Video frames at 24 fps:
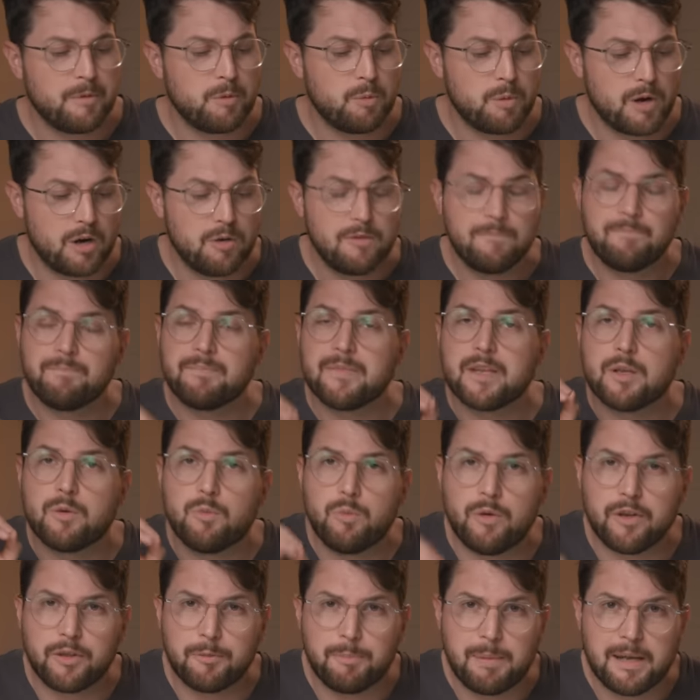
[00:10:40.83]
Well,
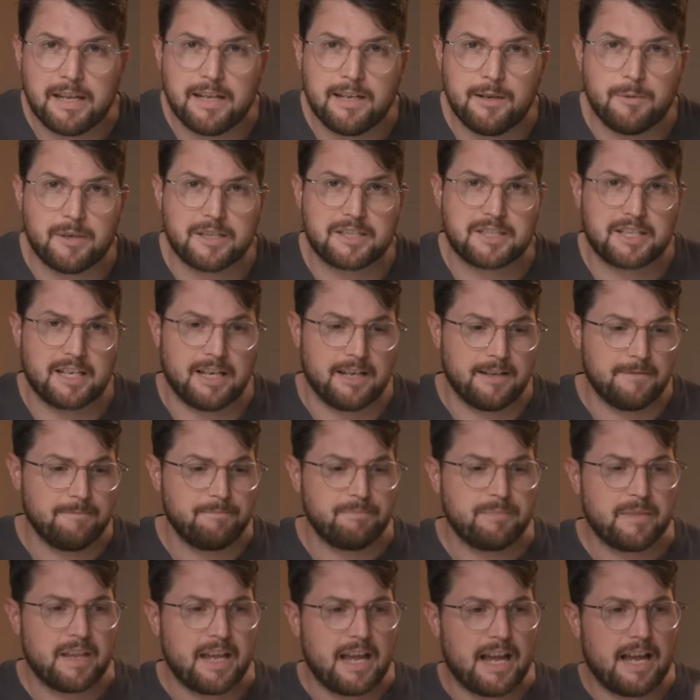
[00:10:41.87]
with peaty whiskey,
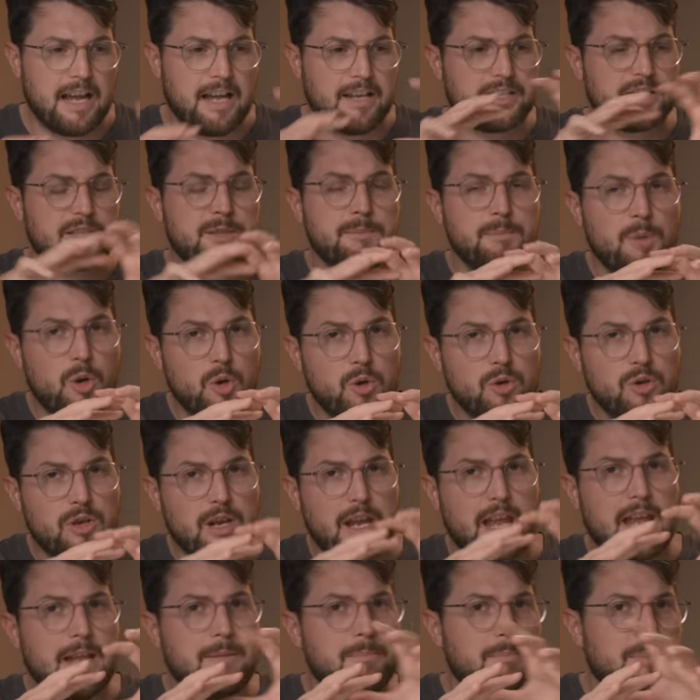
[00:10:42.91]

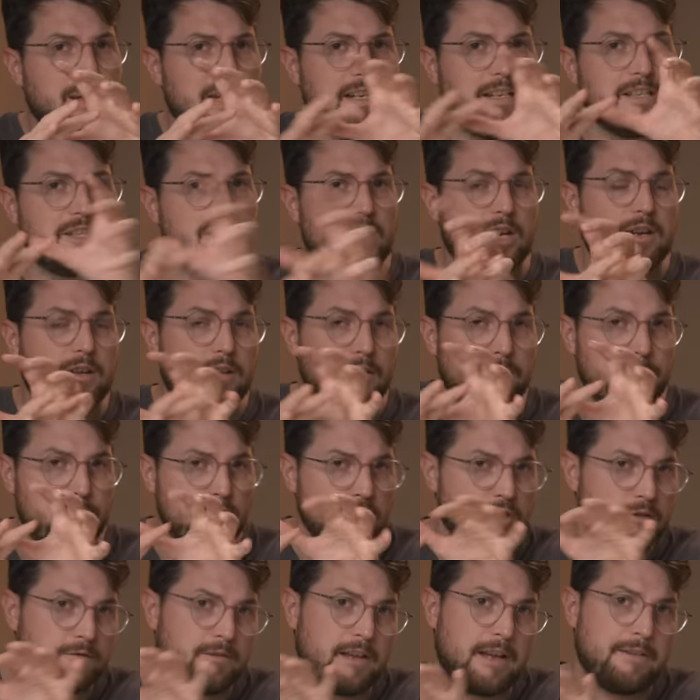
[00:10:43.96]
smoke and peat is kind of the
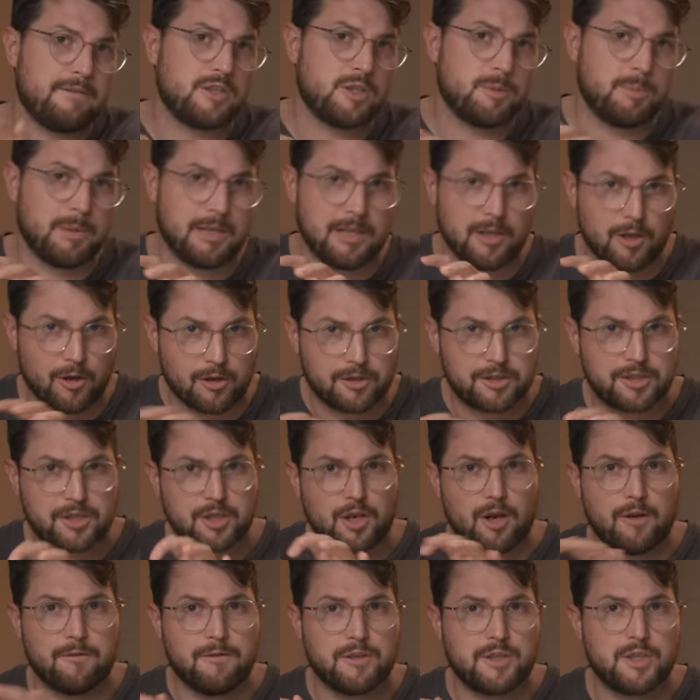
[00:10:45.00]
first flavor to be
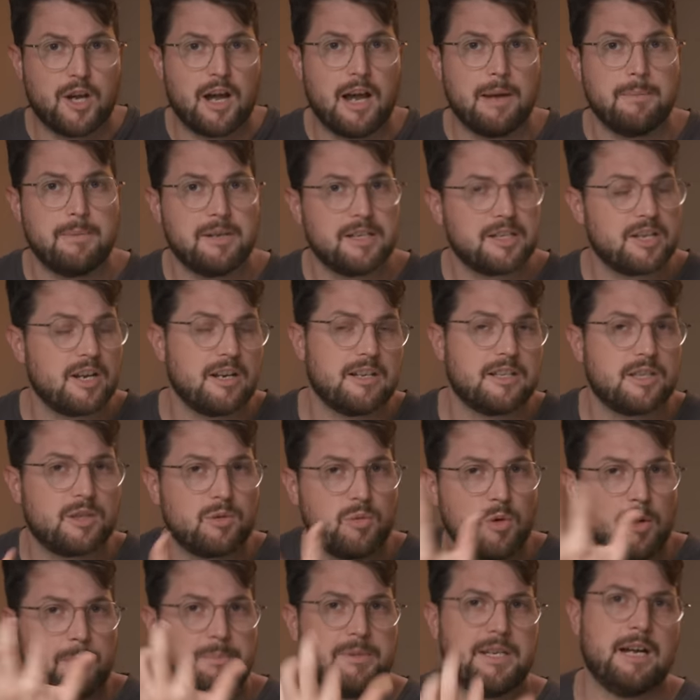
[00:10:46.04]
lost over time, and it's kind of
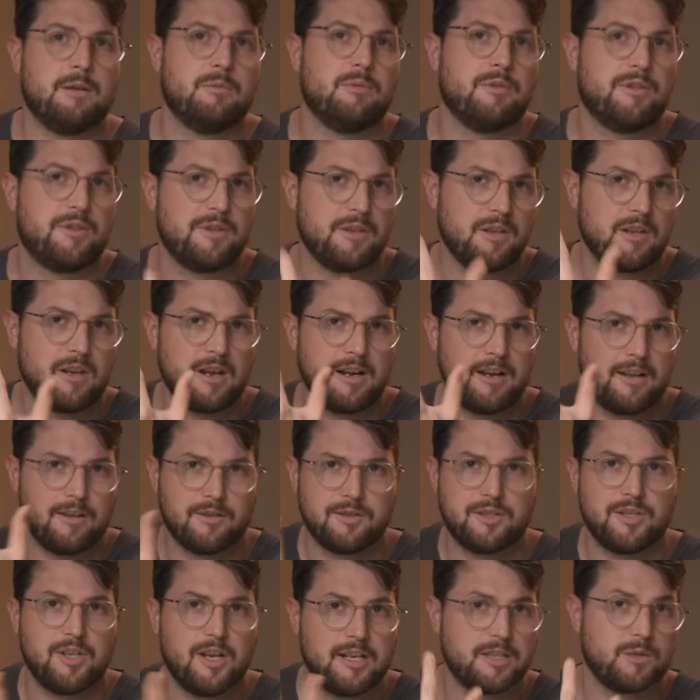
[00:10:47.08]
swapped out with kind of
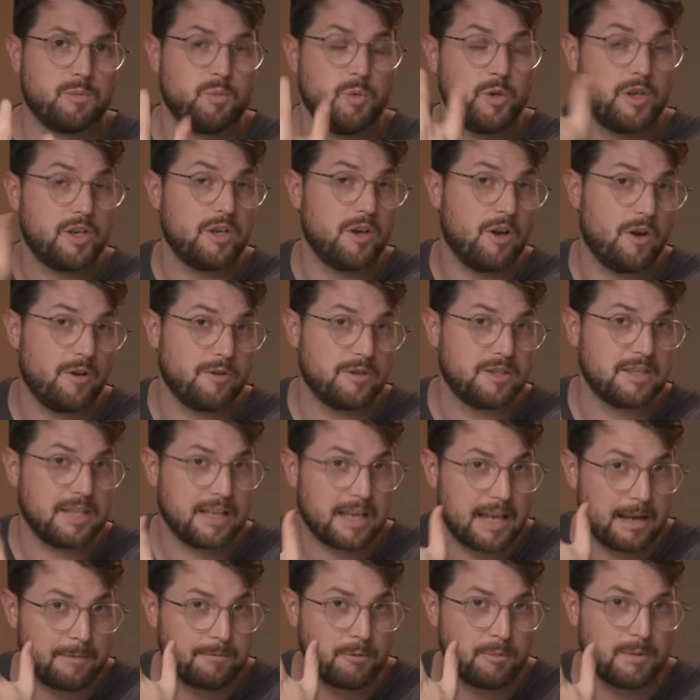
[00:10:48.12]
those nice wood notes
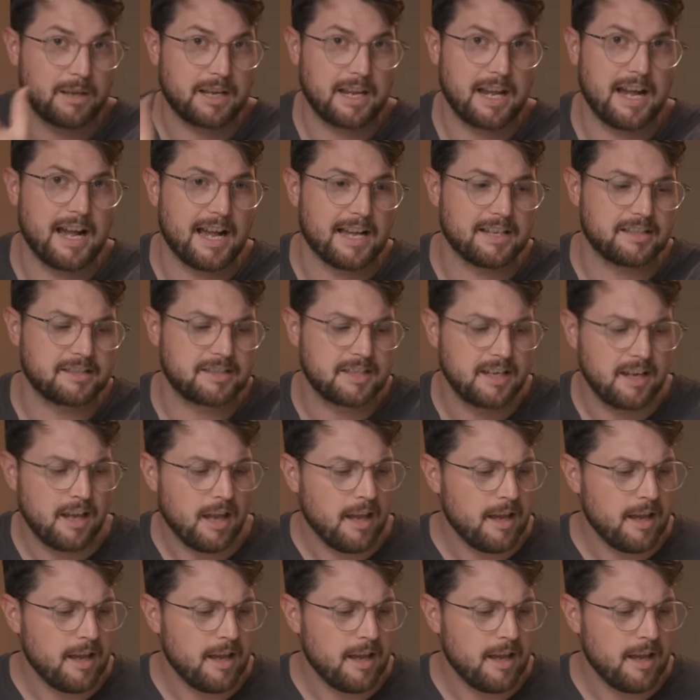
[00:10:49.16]
that come from the cask.